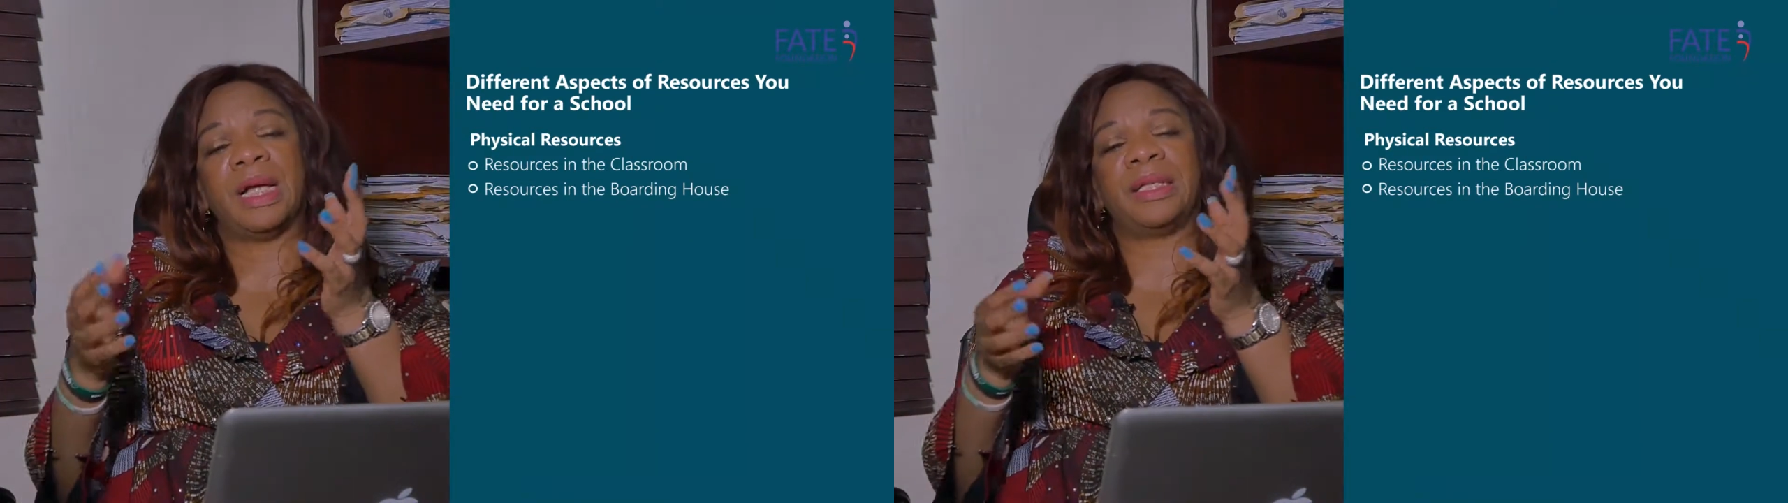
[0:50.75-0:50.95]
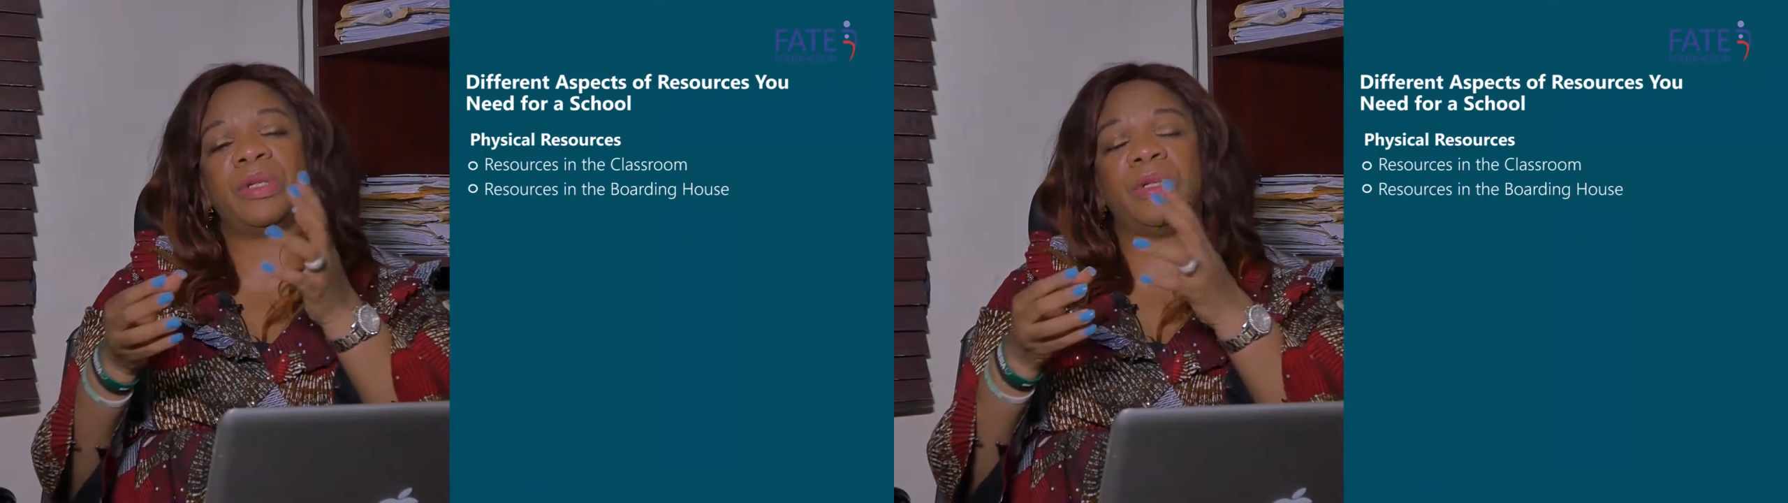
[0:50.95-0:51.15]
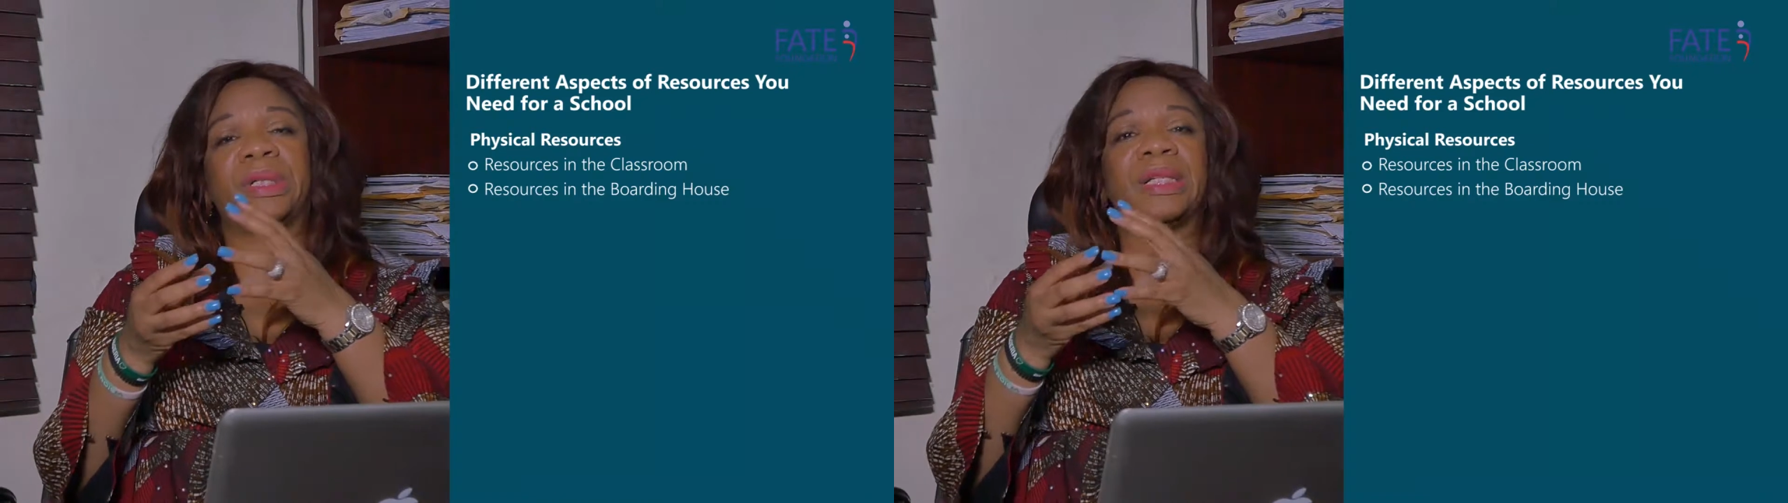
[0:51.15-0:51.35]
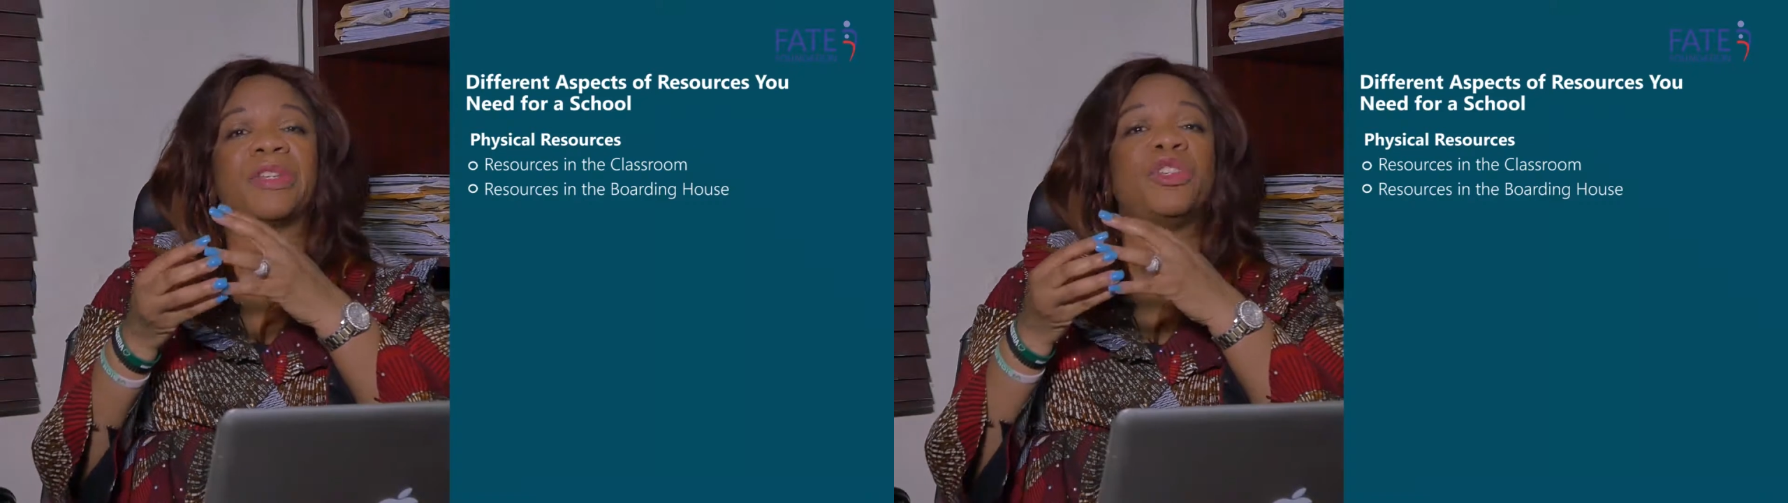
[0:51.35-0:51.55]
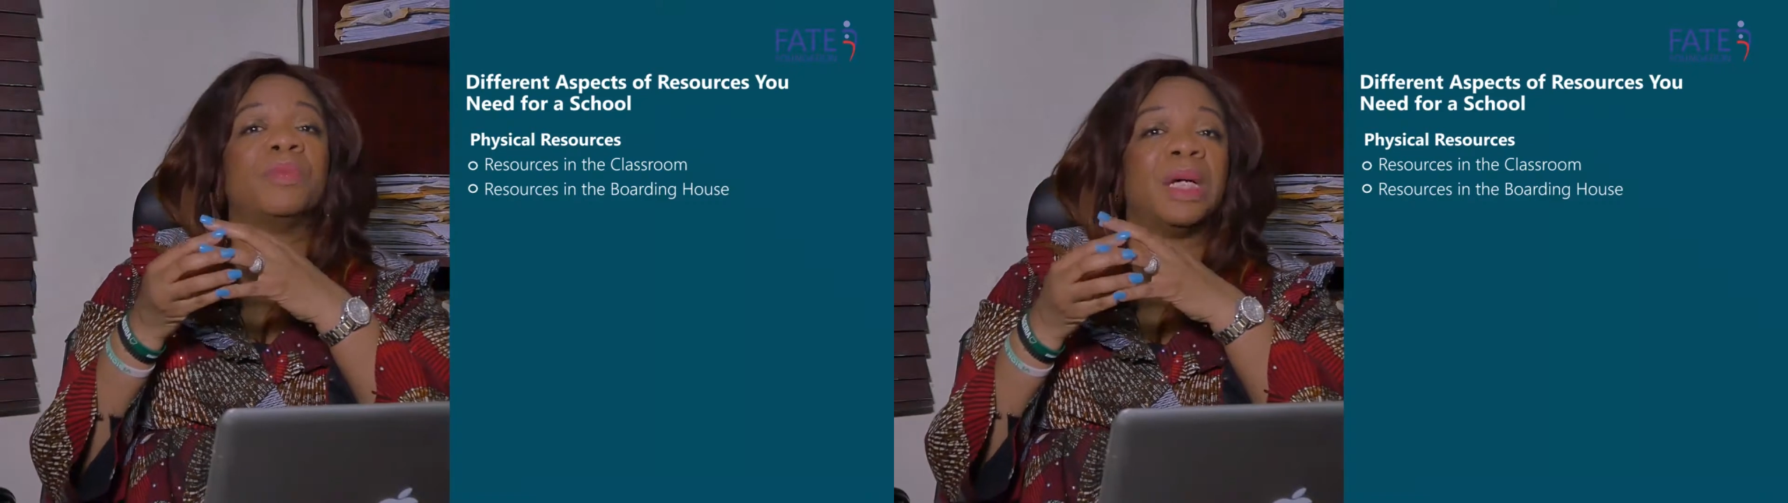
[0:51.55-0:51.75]
And then you're looking
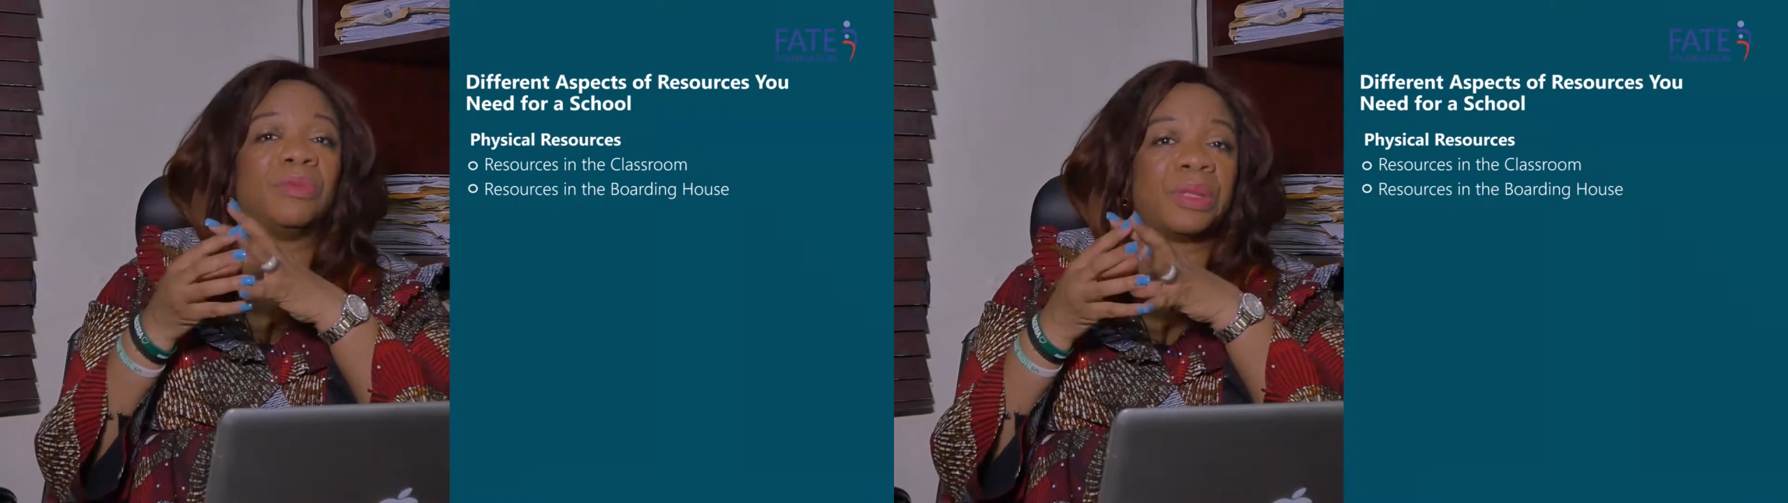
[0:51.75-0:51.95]
at human